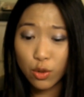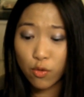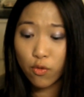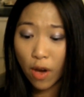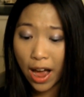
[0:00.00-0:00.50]
to
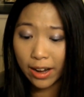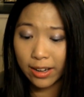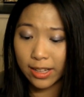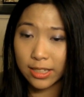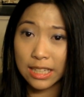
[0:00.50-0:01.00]

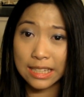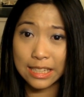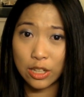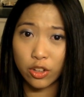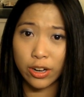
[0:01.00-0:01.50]
find this
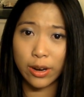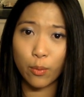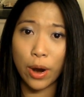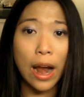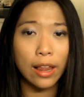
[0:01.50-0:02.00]
concealer
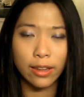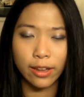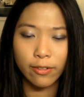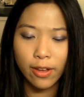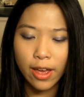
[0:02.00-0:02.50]
where I
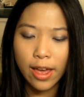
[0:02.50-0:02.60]
live.